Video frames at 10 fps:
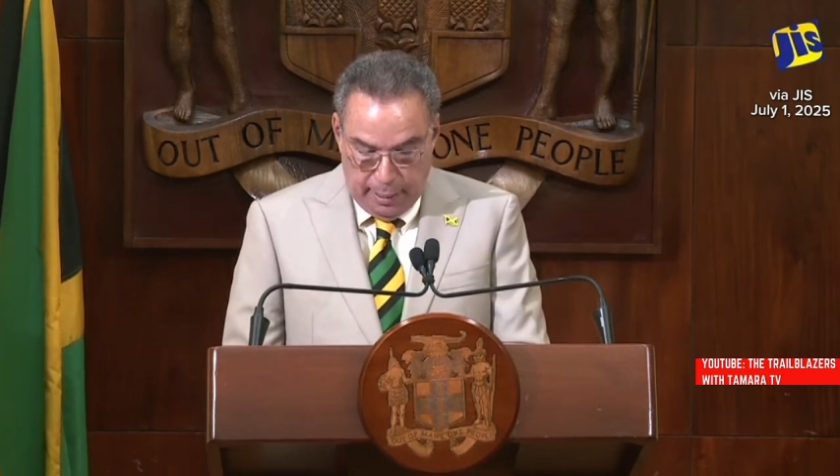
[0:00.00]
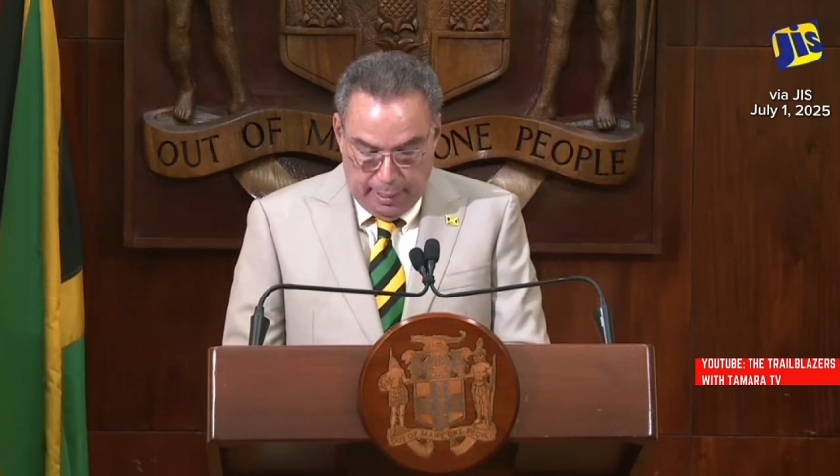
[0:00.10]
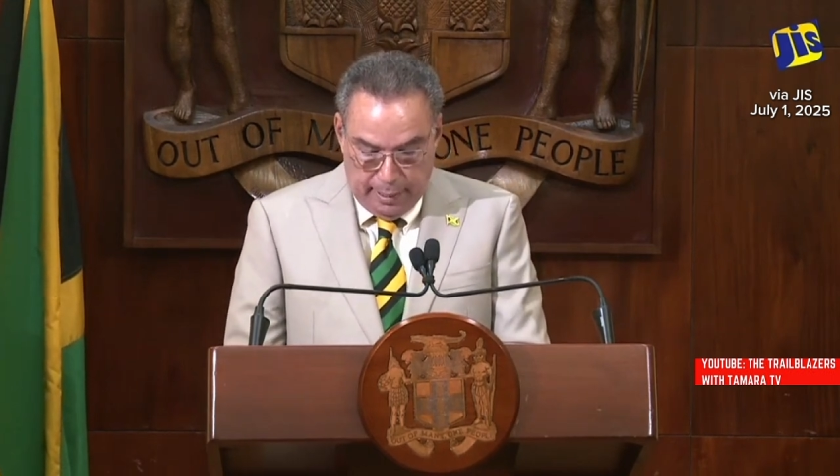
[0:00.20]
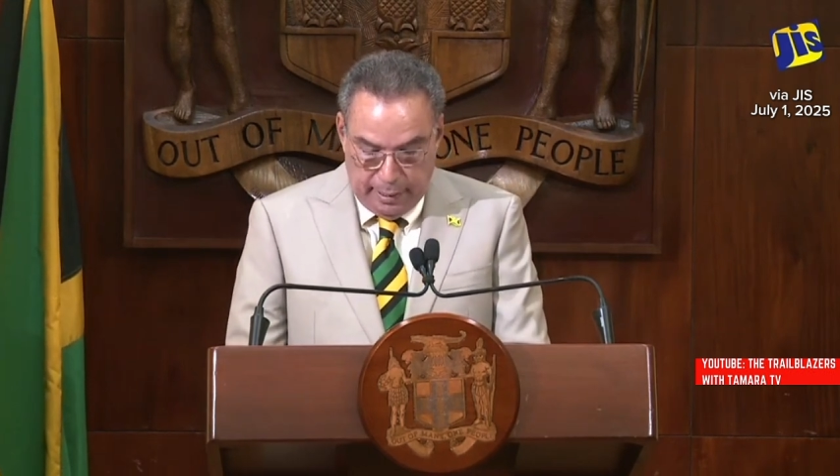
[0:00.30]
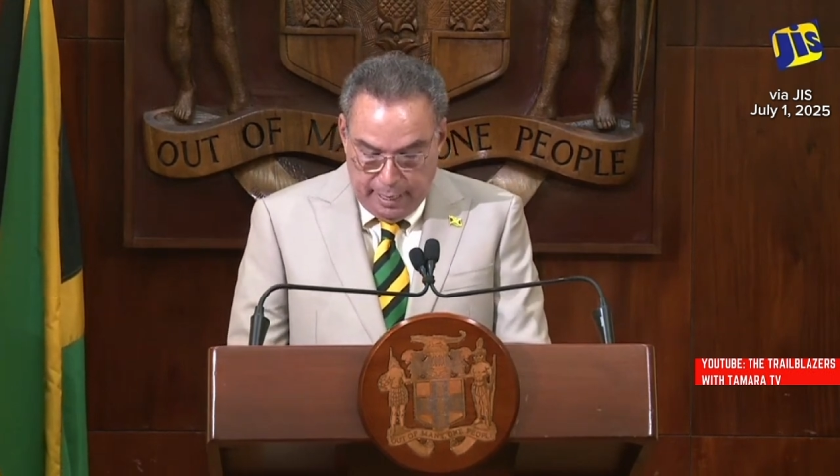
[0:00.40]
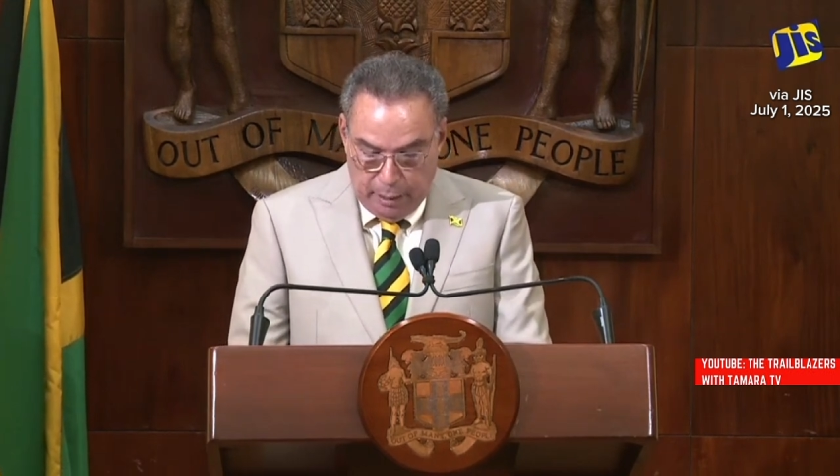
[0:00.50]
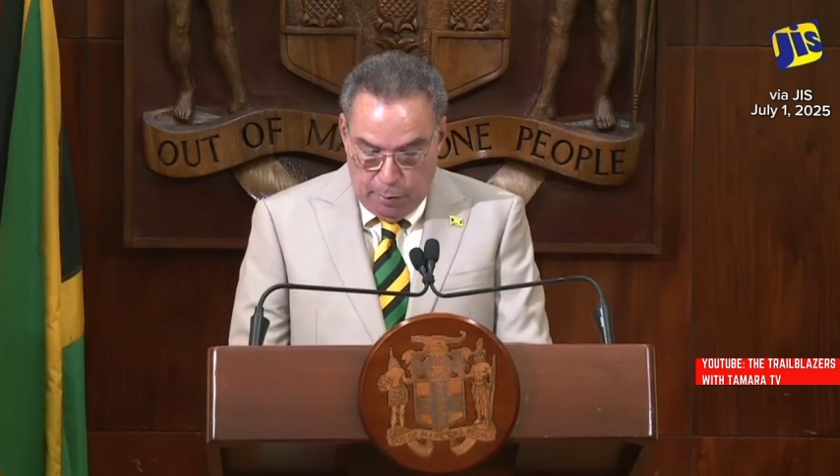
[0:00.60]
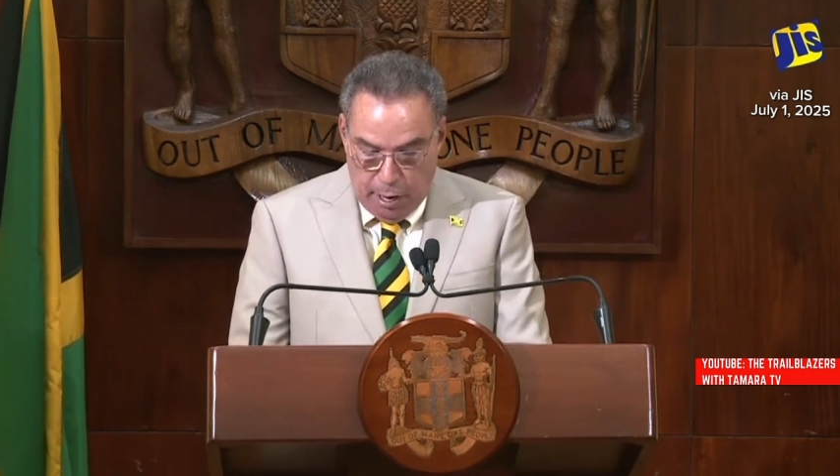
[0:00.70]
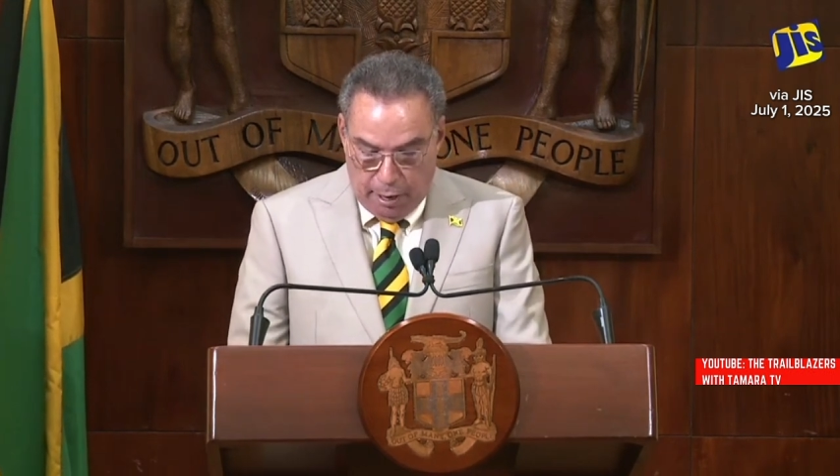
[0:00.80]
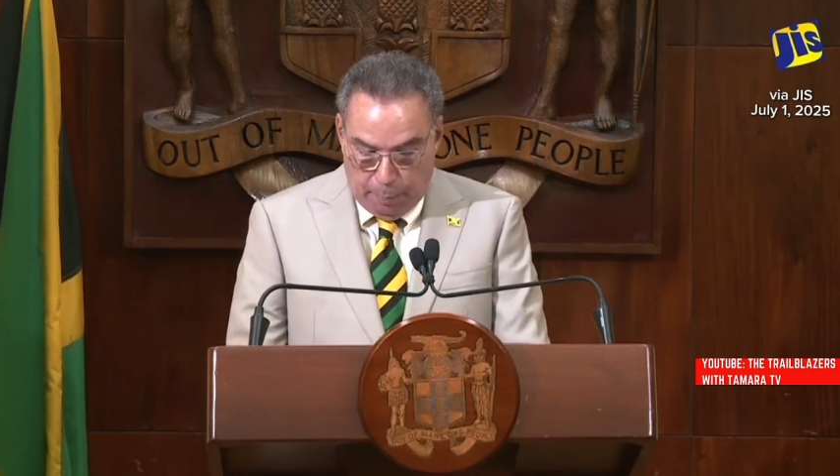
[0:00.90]
Indeed,
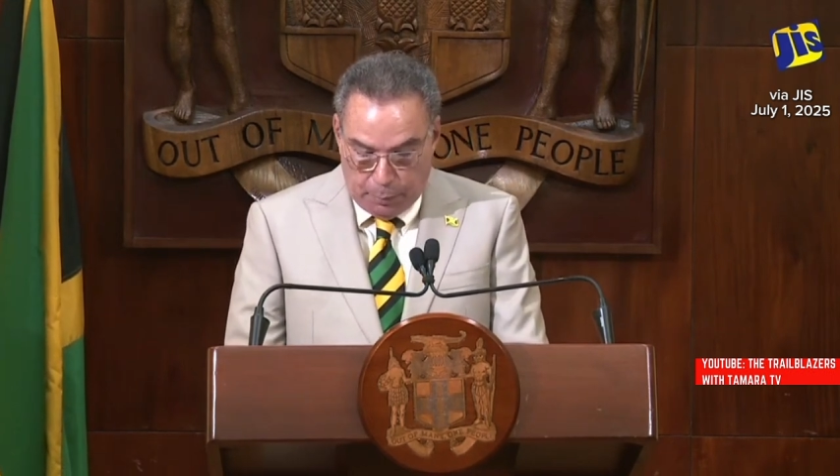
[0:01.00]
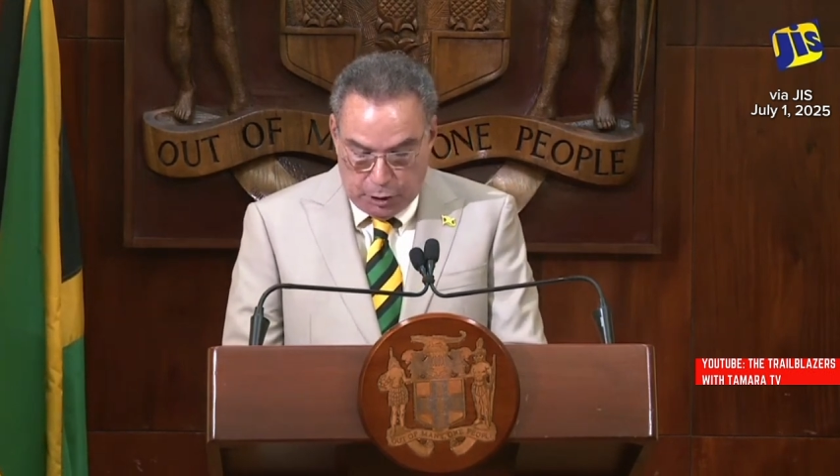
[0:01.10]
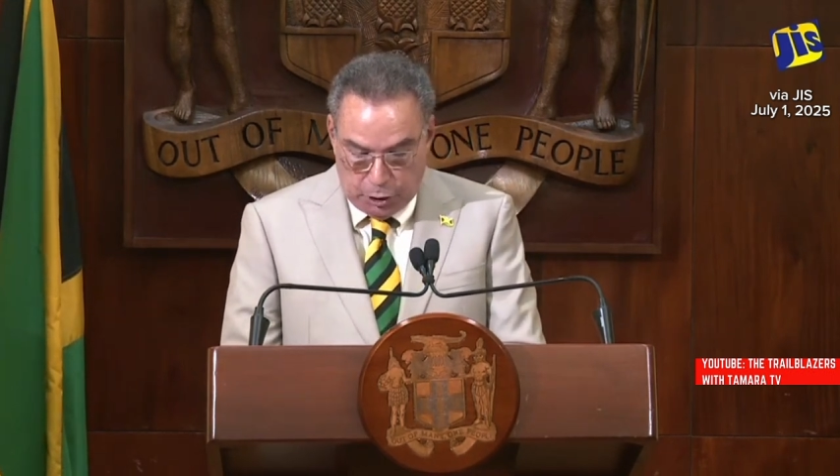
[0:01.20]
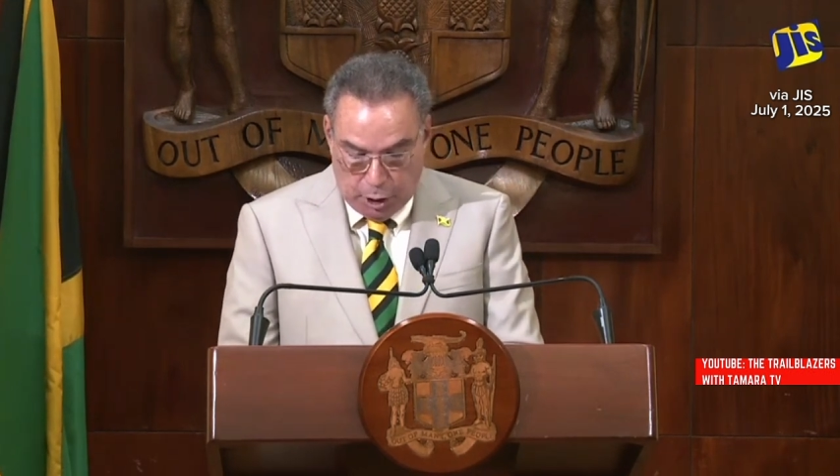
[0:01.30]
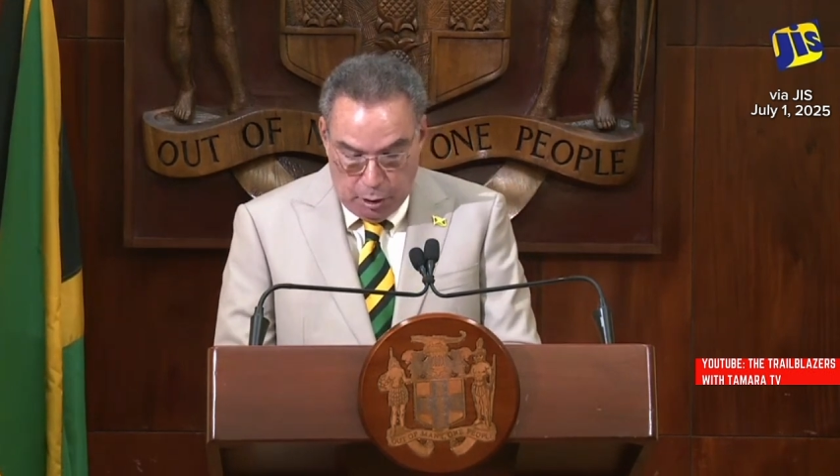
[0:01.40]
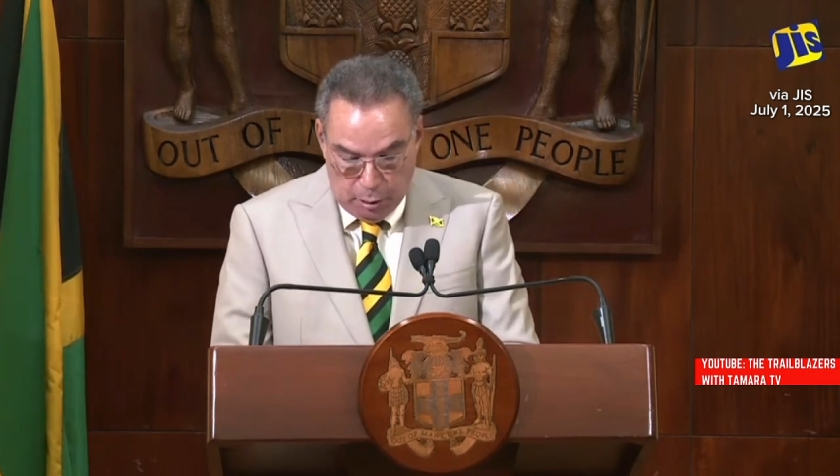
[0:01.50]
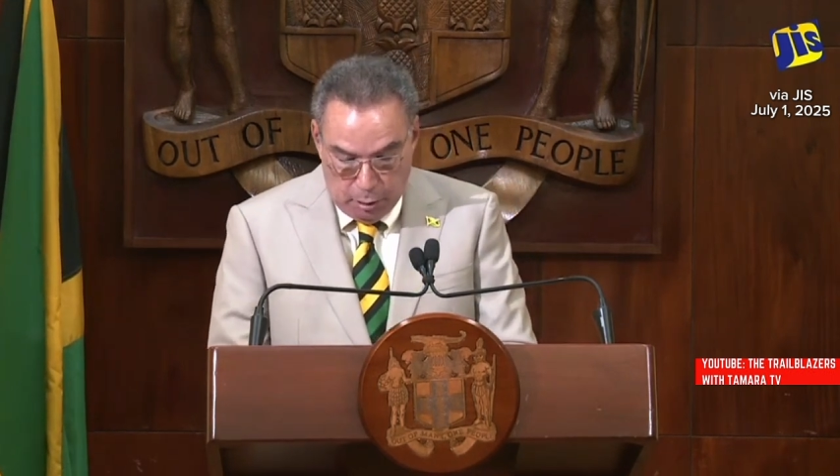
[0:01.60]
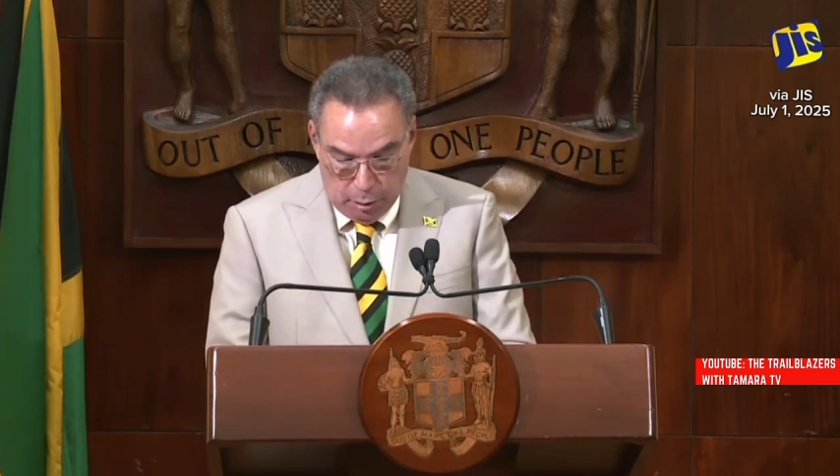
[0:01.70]
we are in a position